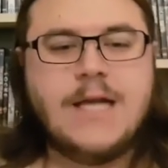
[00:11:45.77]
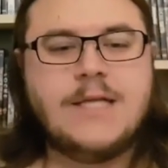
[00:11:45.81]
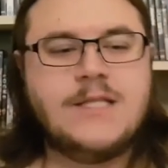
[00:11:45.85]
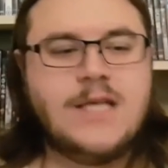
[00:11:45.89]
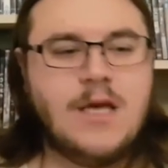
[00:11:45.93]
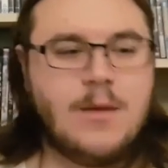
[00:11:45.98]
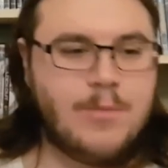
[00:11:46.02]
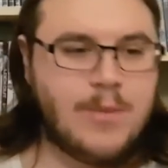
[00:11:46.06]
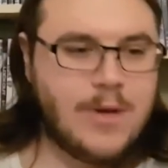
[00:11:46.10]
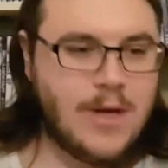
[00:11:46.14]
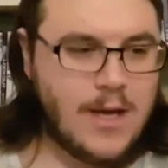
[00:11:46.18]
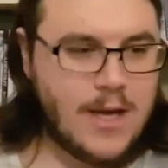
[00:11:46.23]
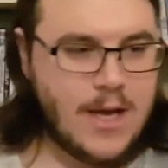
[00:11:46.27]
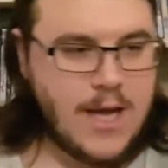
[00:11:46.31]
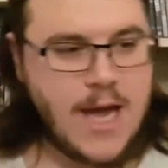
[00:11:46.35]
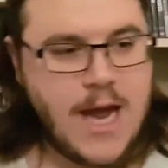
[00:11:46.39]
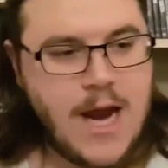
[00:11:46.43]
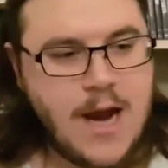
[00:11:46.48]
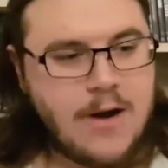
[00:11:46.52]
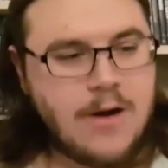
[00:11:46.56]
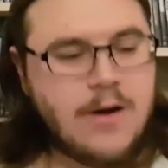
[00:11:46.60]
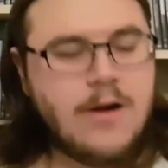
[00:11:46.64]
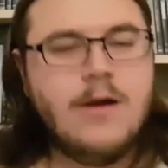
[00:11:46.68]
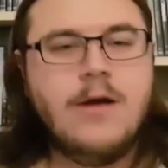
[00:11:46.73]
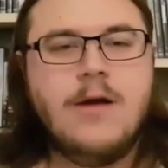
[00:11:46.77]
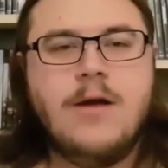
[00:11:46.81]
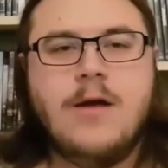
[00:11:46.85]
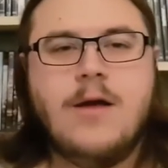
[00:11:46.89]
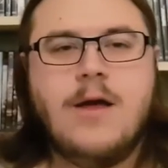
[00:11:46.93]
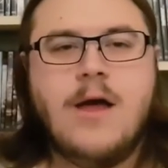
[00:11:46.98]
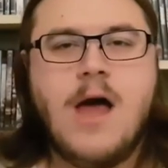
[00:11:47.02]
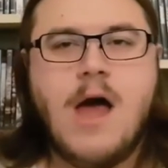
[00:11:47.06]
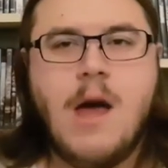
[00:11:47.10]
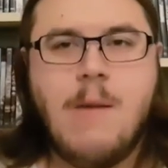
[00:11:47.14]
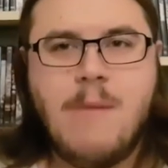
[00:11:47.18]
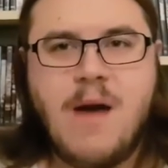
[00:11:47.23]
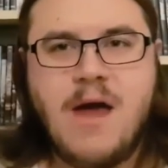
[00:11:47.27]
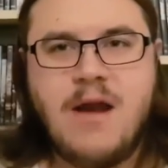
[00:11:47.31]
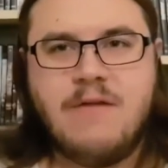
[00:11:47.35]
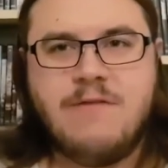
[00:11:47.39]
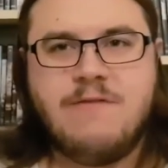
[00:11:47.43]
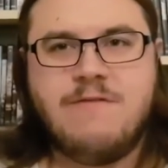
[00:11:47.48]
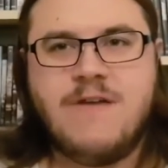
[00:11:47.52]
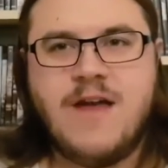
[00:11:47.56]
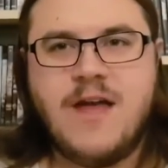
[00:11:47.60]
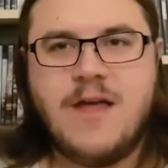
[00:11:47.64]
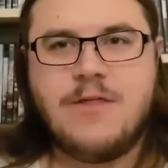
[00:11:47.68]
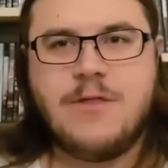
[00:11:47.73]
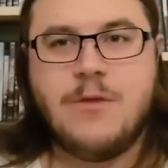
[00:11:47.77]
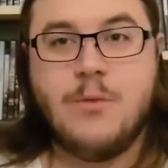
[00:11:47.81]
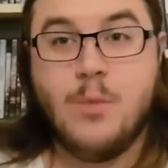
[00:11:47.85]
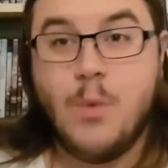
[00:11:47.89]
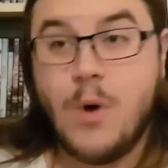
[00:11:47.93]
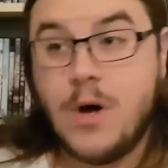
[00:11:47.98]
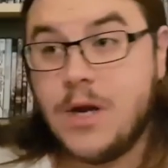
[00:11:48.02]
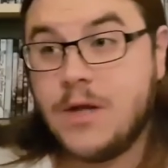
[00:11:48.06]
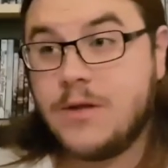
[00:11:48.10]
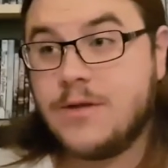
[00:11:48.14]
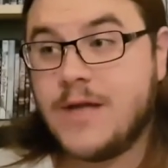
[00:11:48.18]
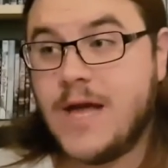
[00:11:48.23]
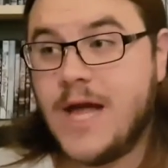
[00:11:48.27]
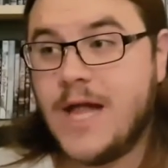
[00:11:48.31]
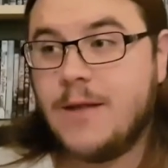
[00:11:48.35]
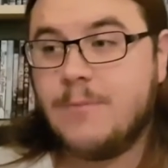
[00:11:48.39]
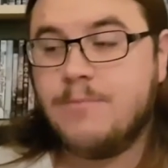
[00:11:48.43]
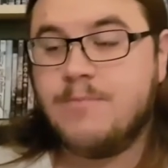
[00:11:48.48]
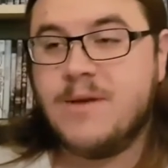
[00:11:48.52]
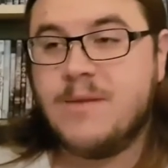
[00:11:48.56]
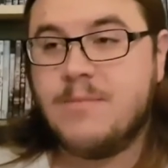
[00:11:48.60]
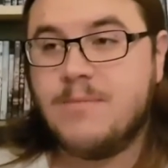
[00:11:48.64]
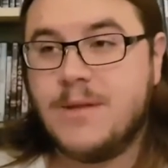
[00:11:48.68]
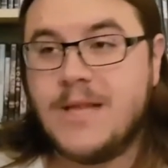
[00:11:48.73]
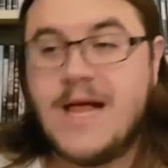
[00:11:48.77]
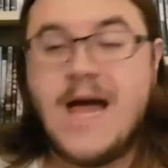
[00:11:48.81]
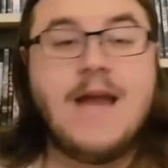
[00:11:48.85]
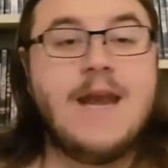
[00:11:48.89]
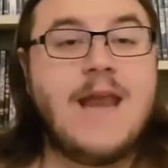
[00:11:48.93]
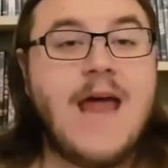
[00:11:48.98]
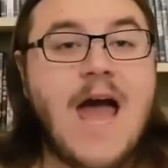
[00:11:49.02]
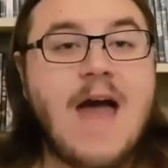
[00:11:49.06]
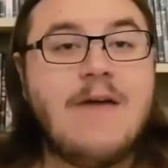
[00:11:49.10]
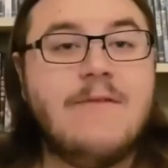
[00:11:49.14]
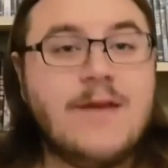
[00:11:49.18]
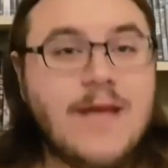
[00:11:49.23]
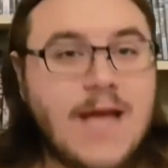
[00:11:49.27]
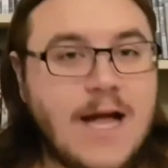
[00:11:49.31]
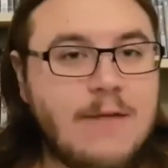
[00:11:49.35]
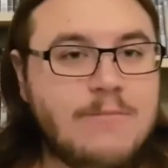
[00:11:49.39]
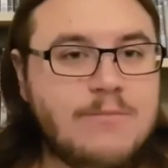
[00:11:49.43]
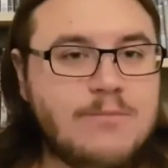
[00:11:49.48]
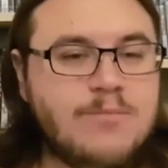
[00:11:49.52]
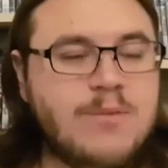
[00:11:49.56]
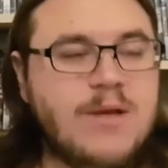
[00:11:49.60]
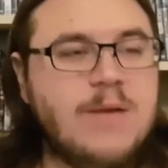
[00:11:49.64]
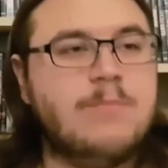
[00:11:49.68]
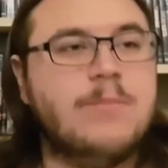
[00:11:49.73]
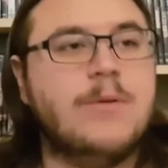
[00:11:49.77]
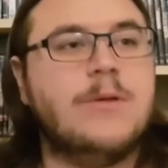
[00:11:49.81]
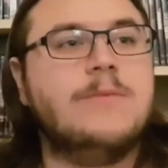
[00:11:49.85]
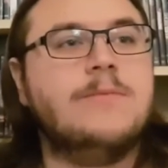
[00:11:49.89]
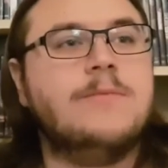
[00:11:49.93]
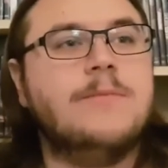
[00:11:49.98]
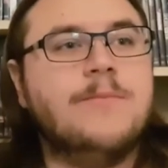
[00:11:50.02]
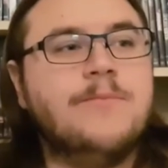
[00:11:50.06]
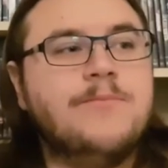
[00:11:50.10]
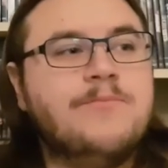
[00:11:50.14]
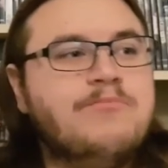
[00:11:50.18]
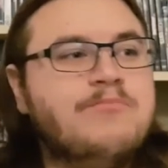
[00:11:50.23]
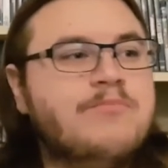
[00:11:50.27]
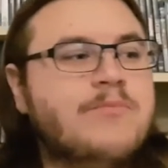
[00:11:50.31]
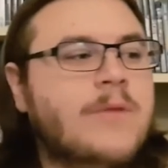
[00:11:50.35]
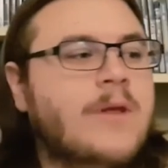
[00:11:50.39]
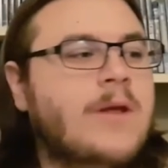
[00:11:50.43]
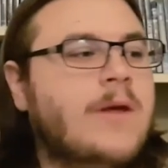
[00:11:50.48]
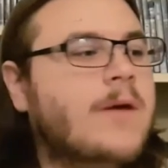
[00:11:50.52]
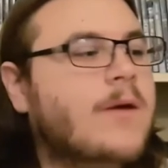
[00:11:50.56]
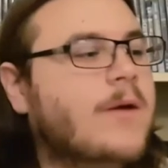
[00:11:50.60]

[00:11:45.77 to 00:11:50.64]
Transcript: And he ends up here, a man of faith wanting to help people and having helped people.